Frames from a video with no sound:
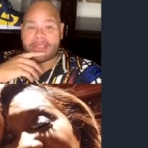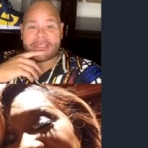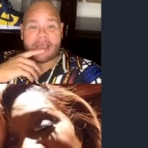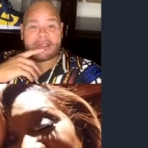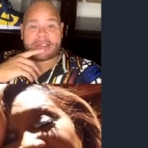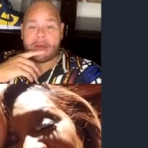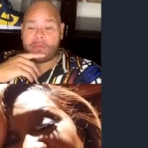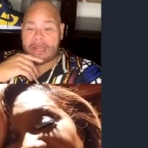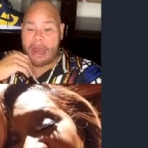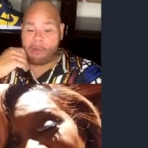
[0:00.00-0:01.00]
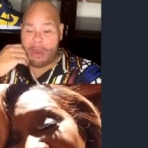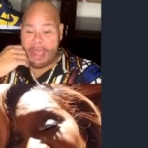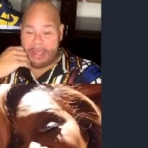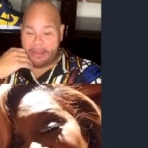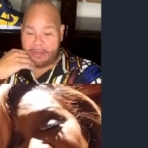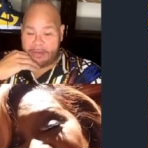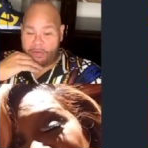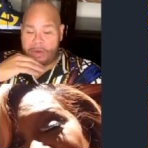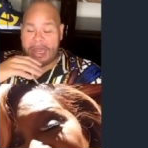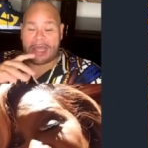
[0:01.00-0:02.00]
tell you something.
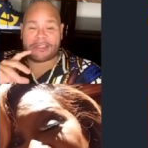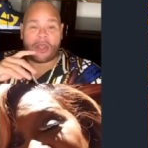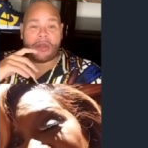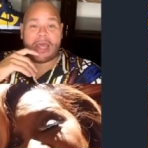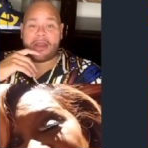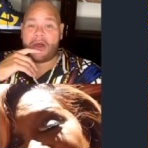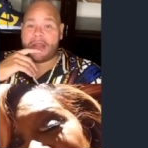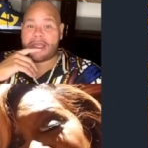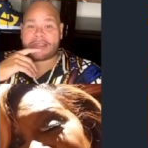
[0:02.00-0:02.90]
When I turned that on, I said,